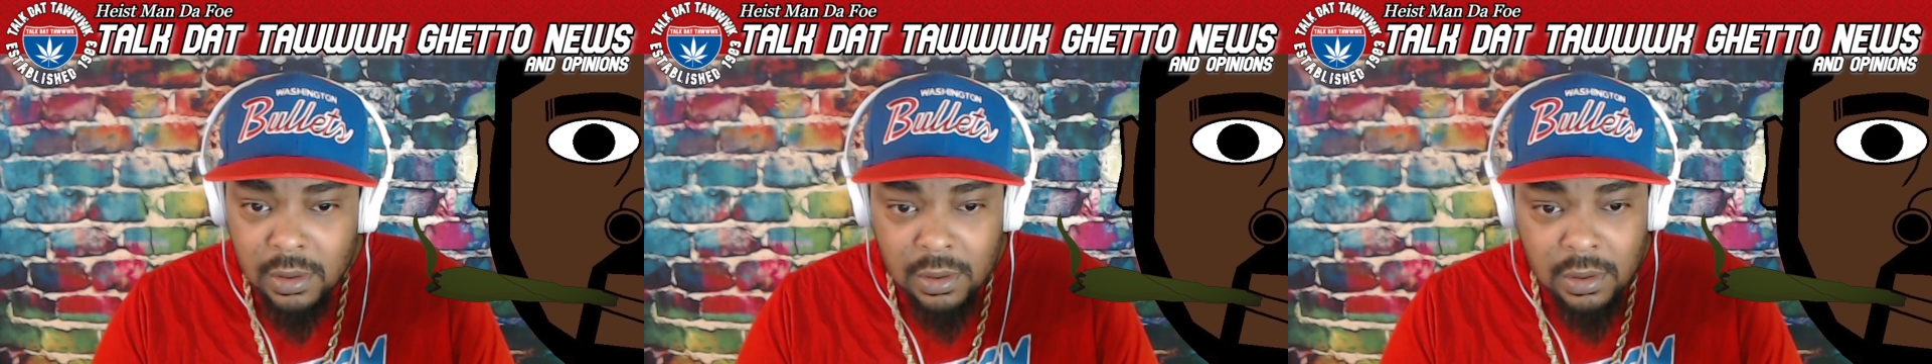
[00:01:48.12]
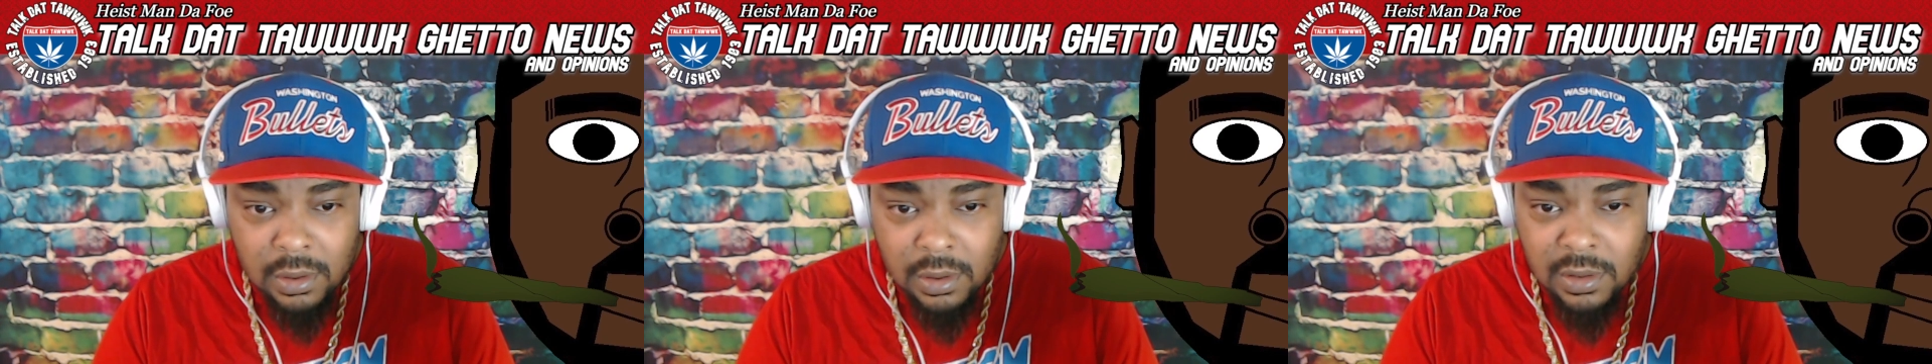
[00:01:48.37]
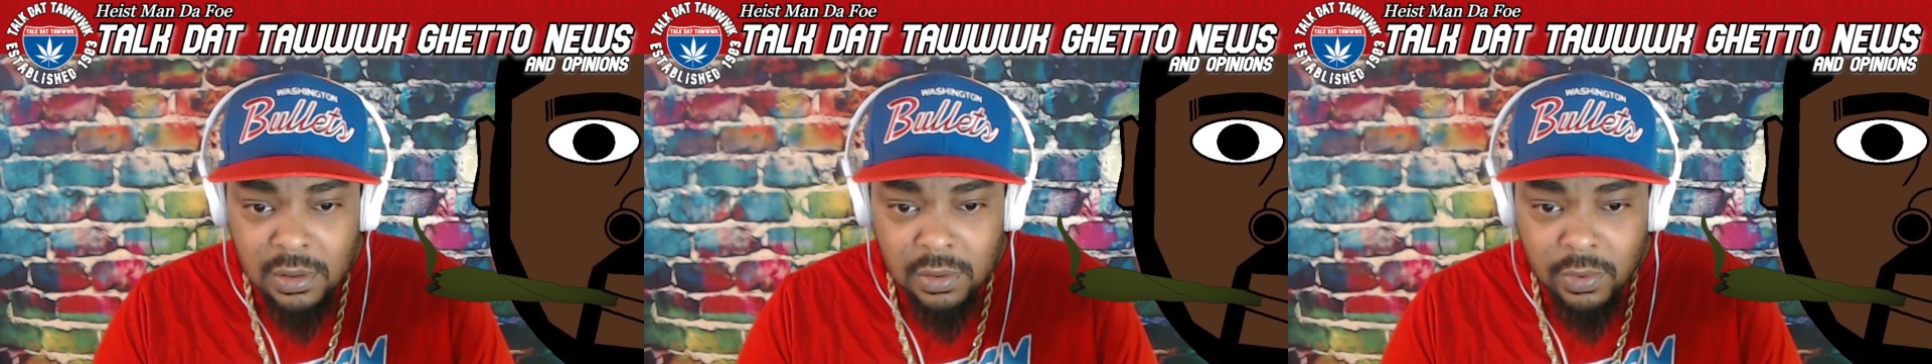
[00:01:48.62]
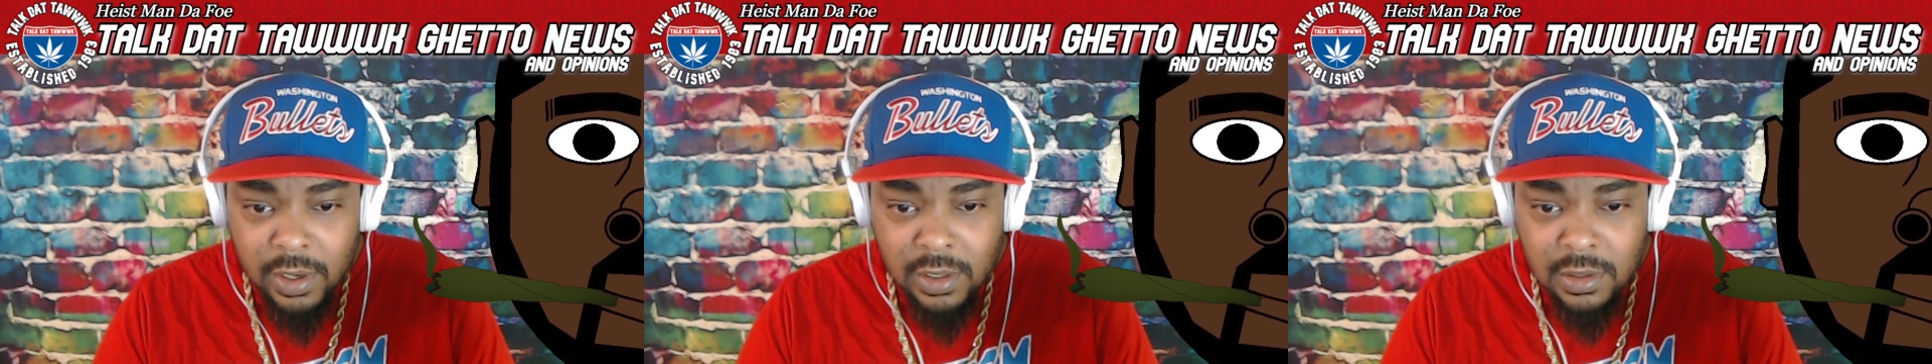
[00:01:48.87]
This is
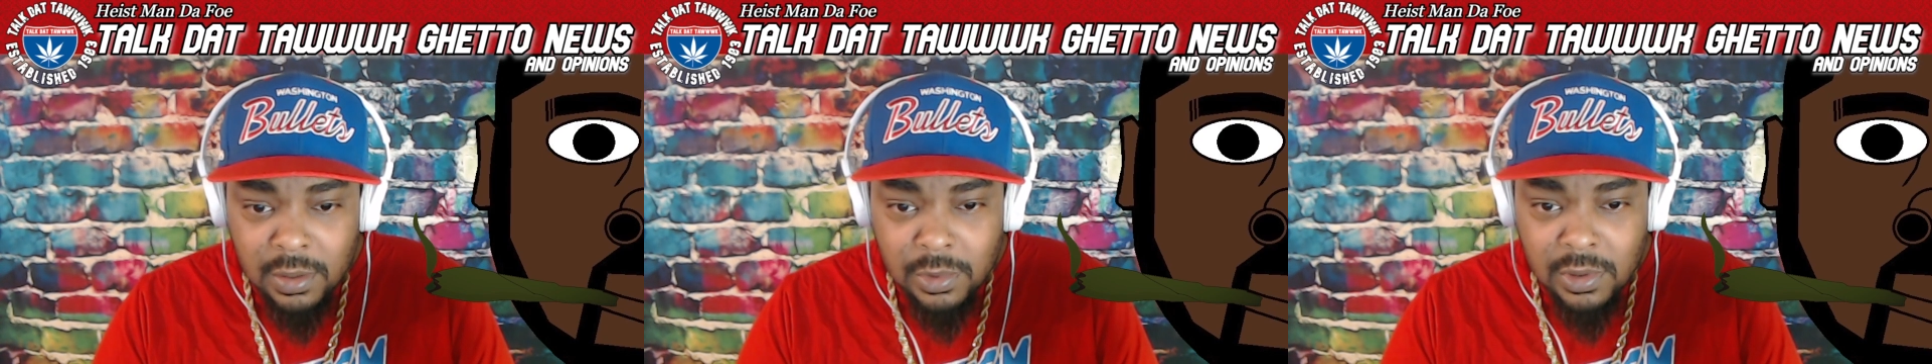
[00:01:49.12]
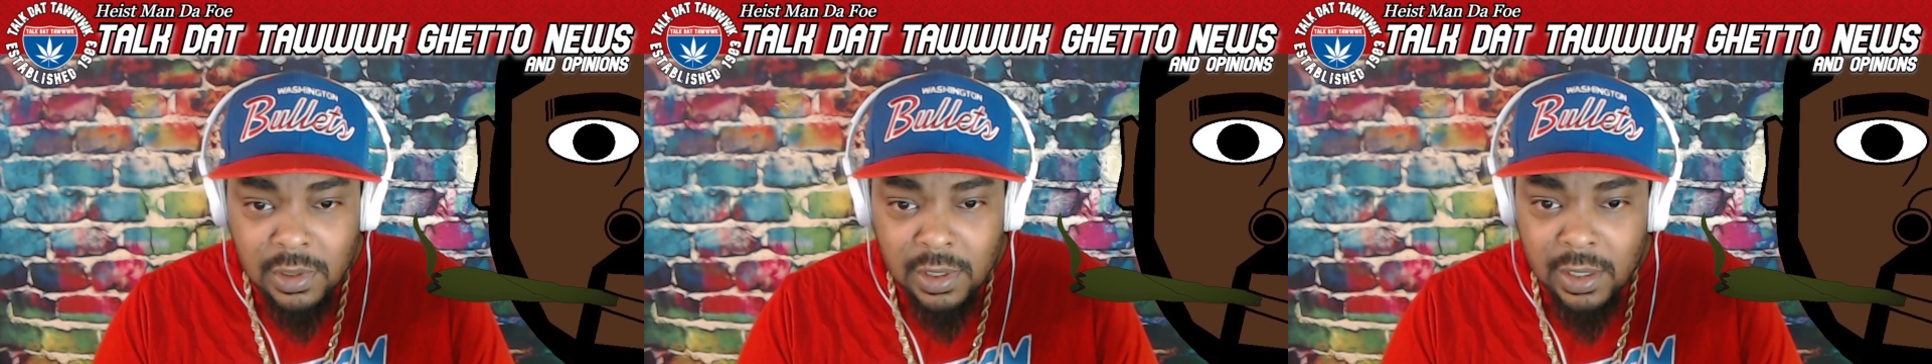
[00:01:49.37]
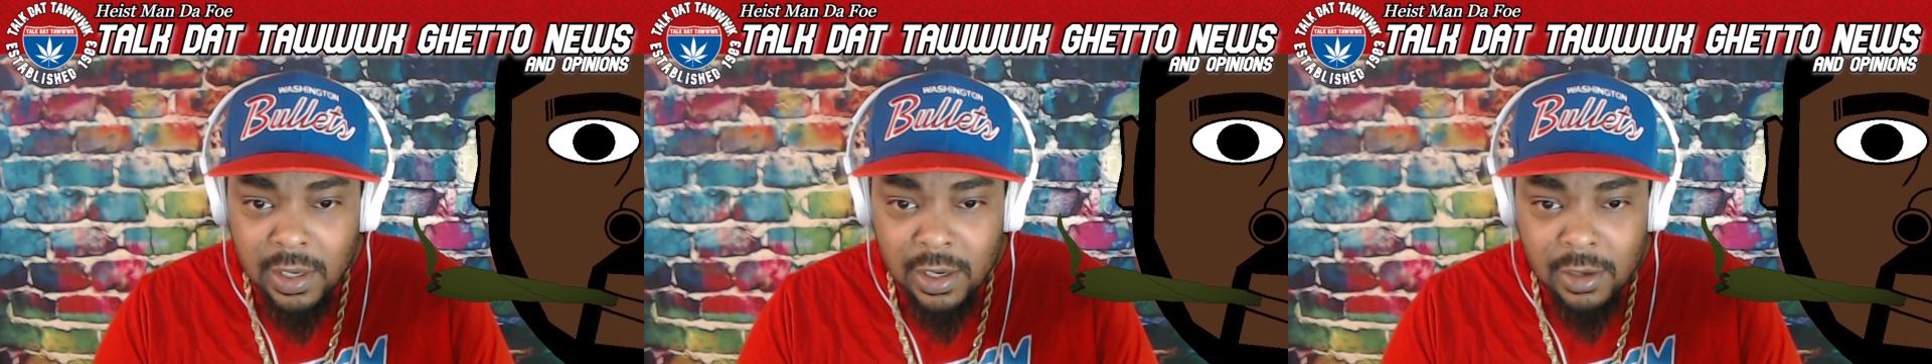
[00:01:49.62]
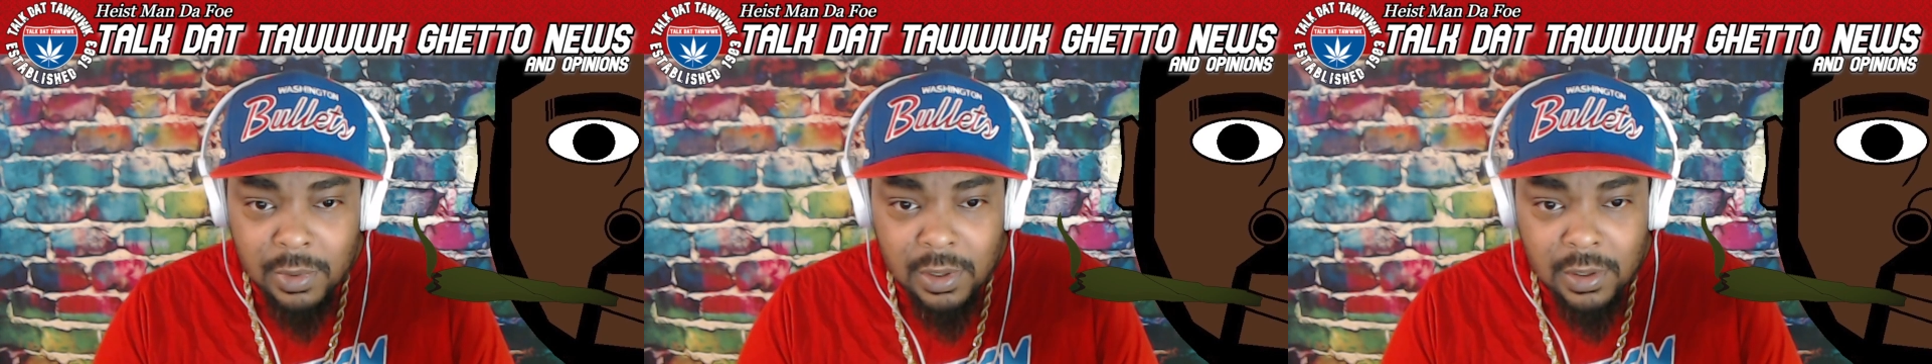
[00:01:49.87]
crazy. I'm just looking at
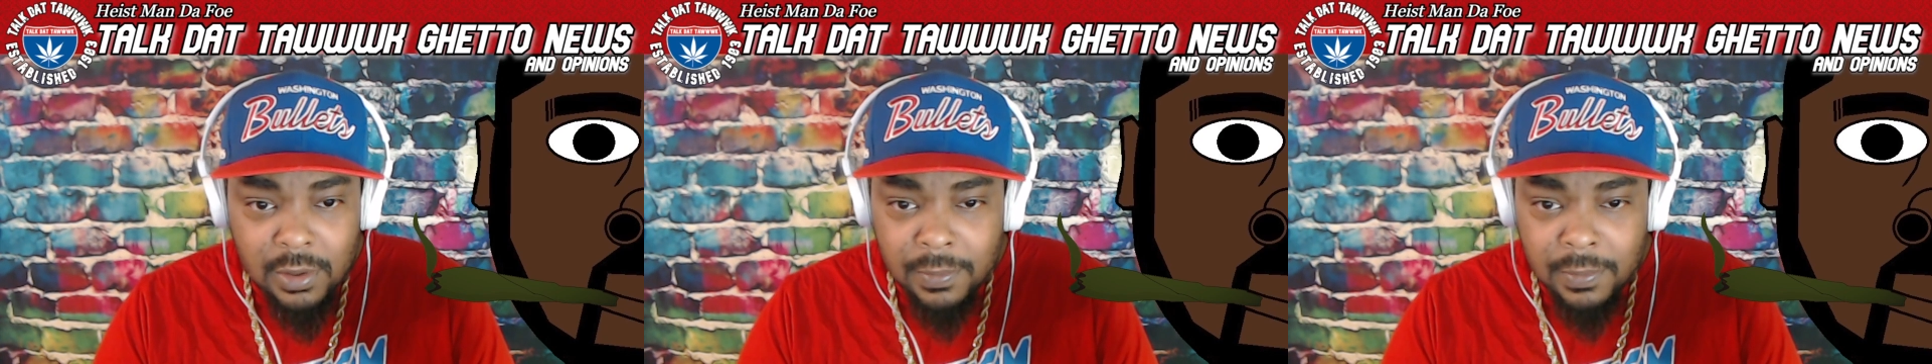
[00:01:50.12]
it, man.